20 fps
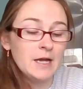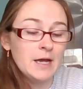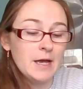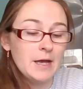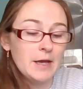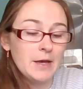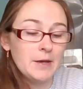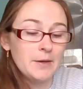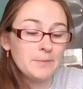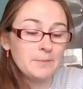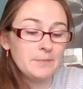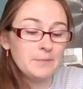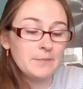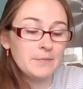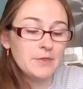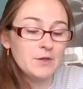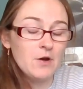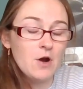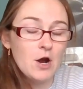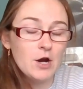
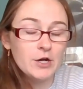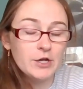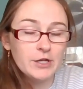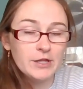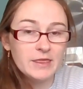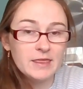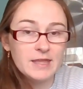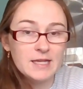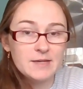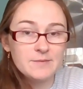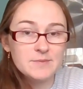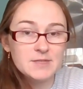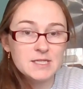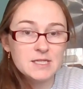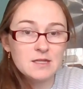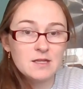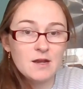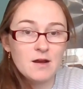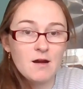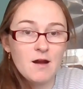there are good themes
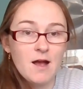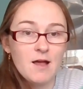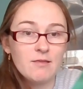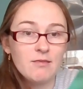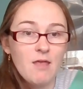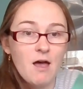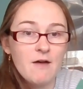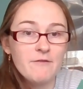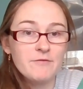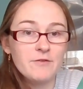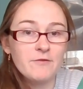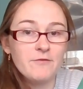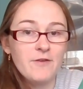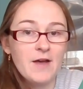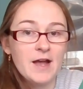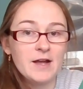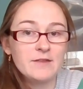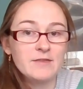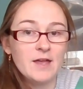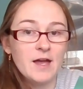in there. I love the
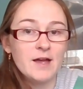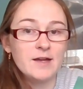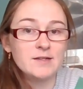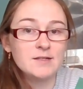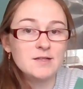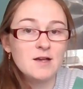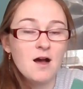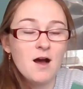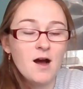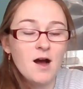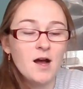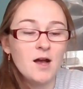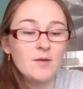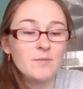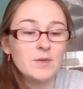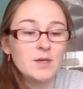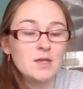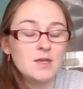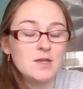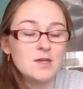fact that
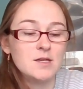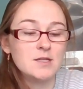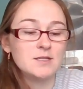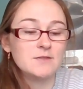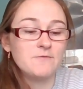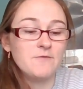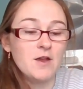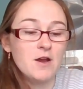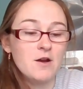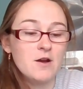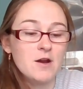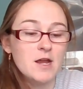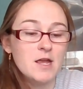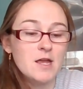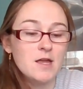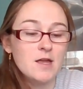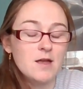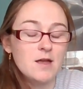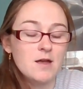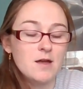Tom is
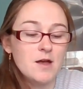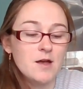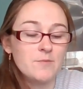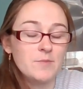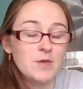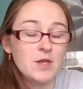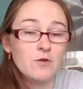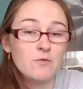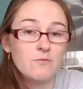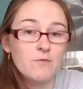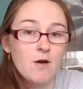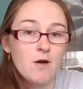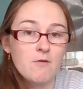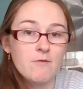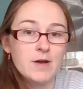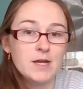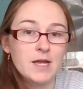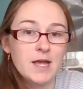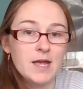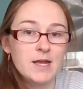very
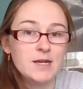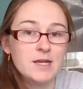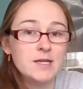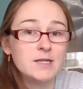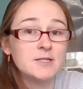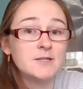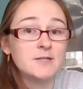heroic, and he